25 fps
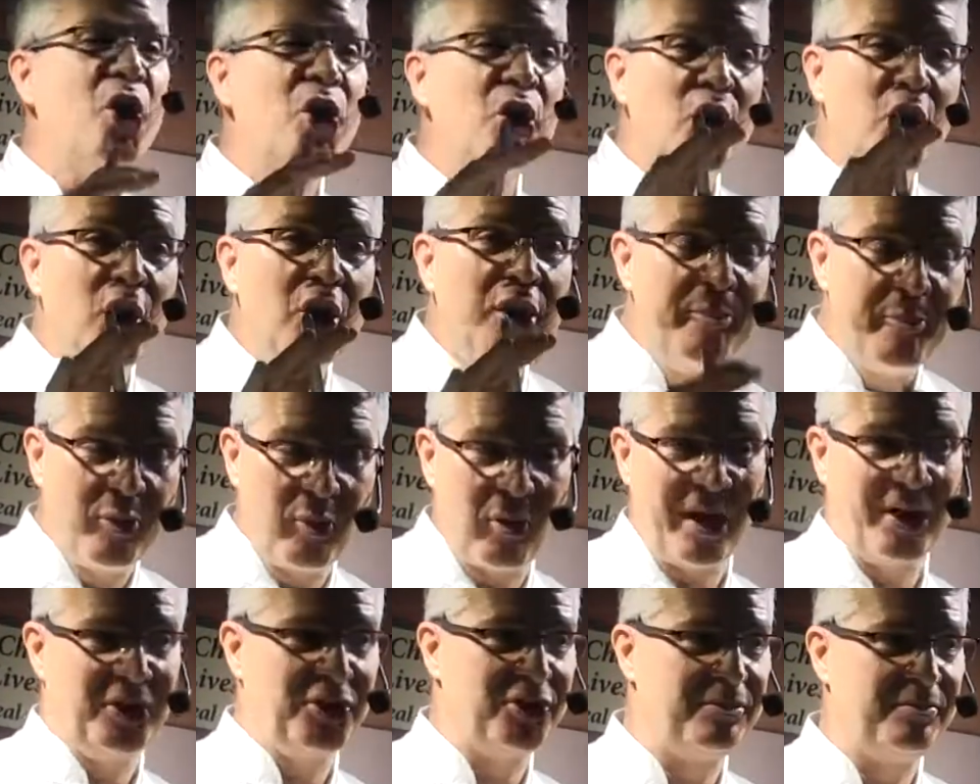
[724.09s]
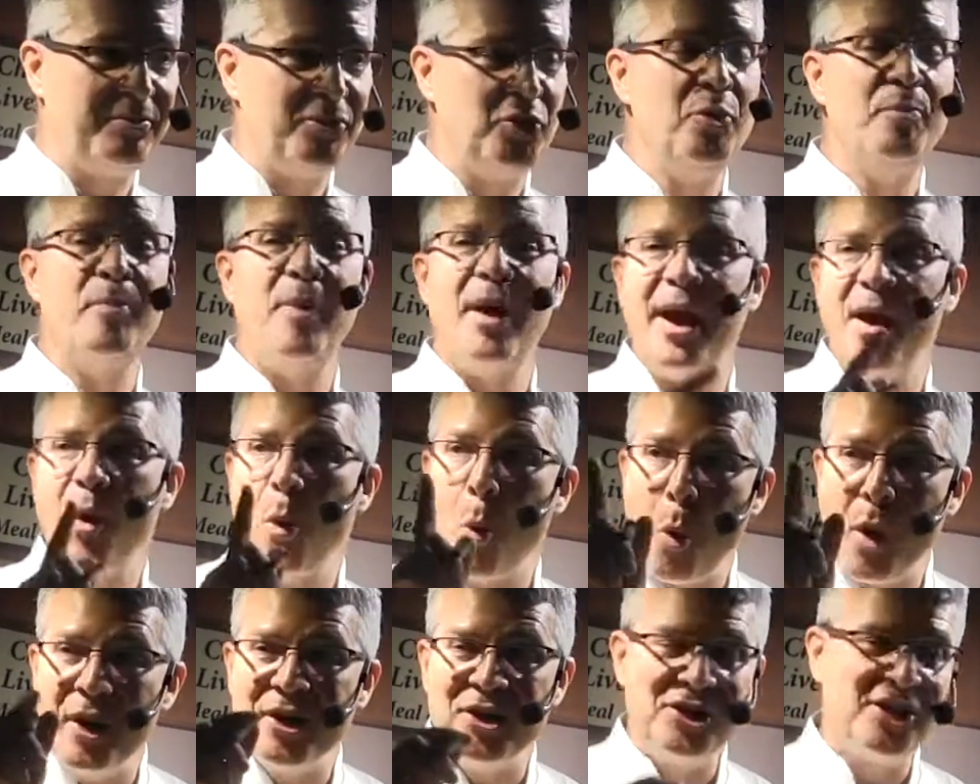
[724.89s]
Good price. You buy it
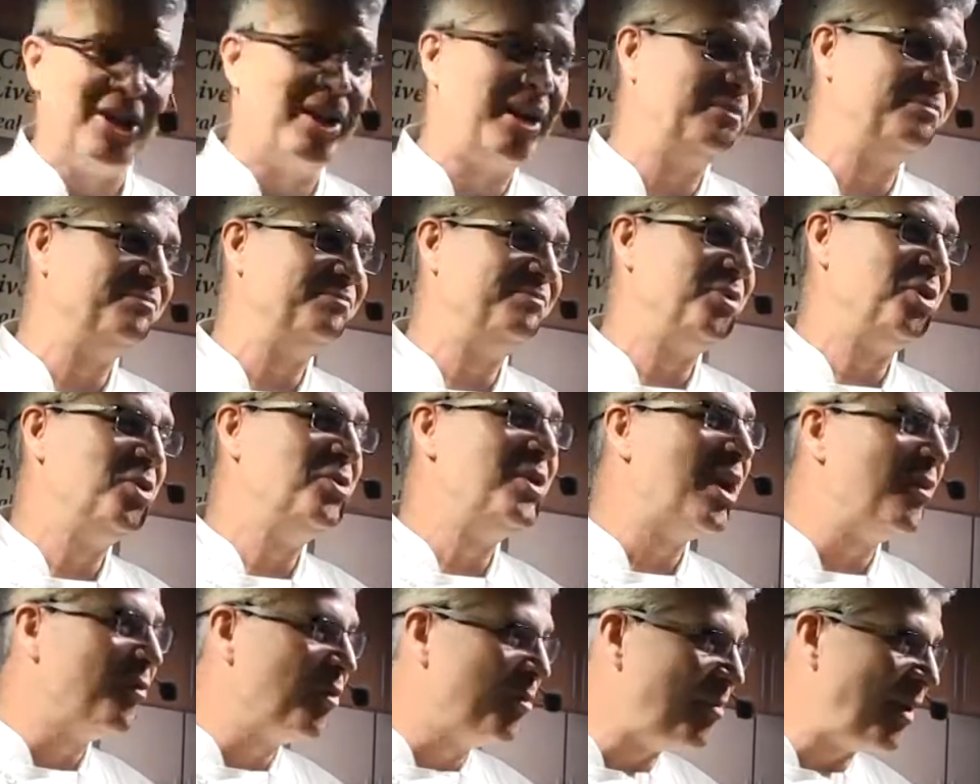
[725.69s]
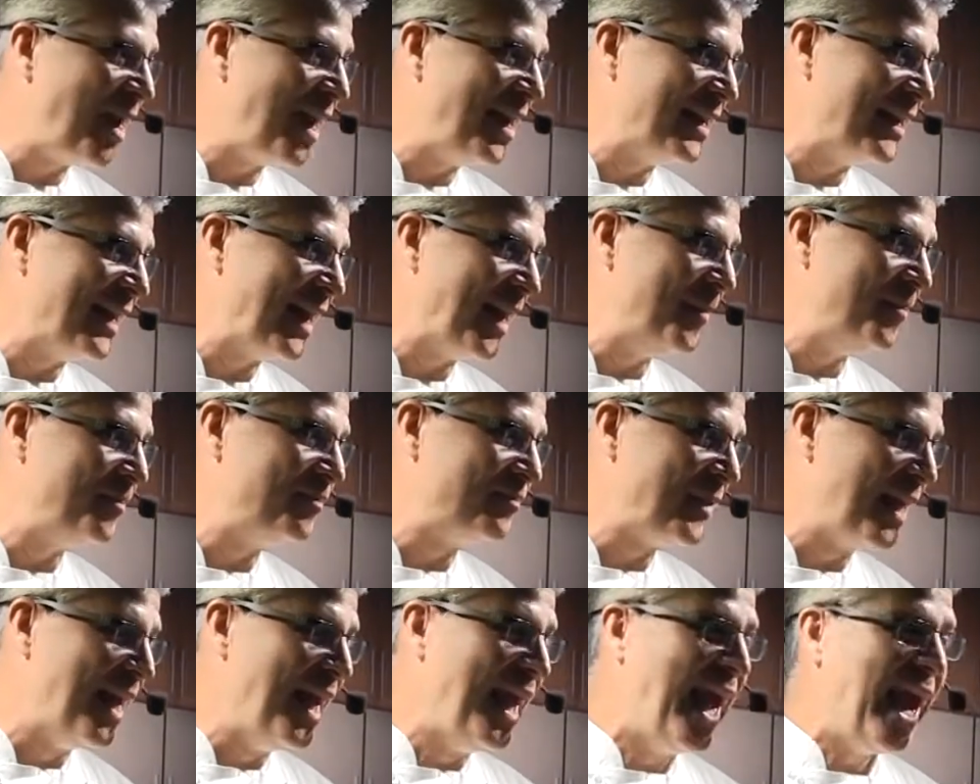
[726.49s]
one time. You never buy it again.
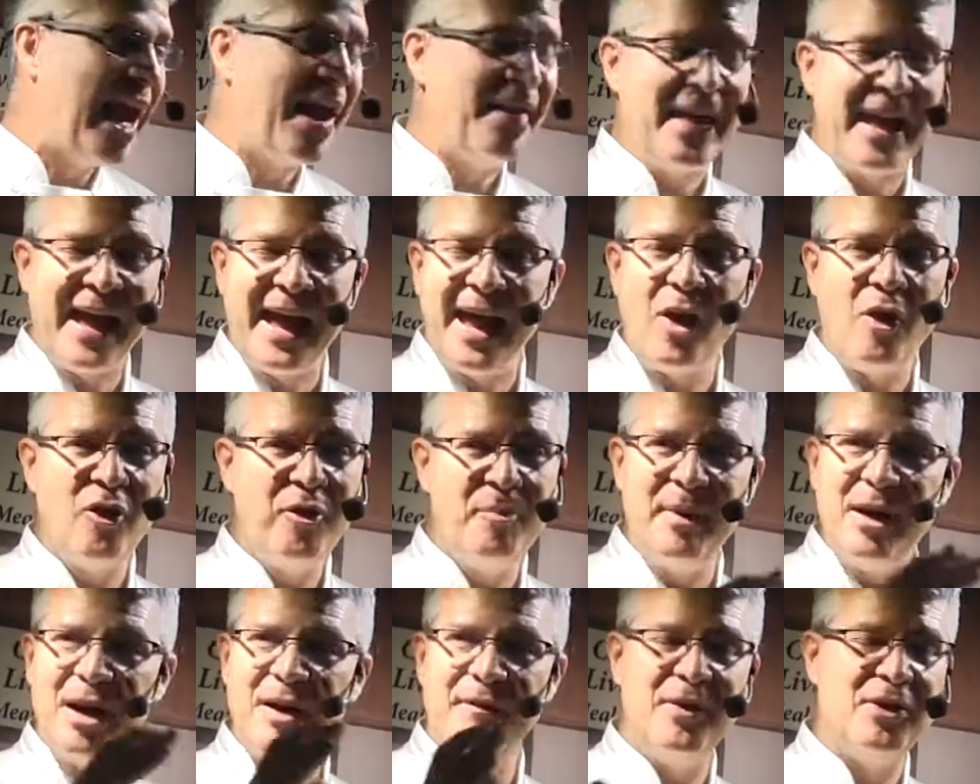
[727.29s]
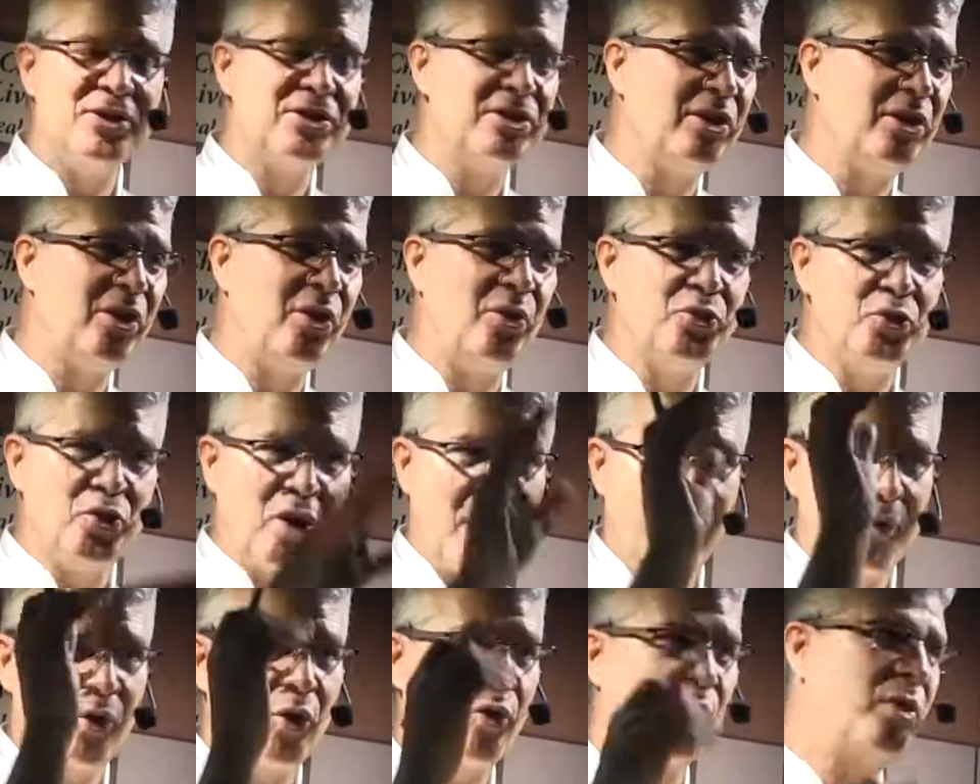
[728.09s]
And the health benefits alone
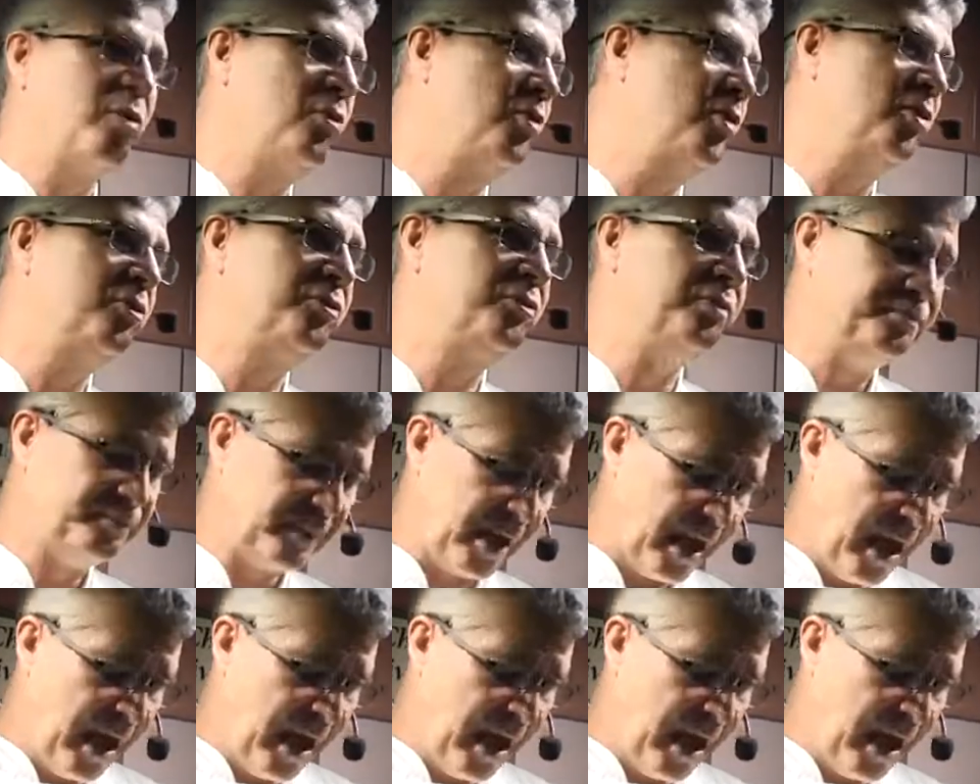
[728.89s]
drive it over the roof.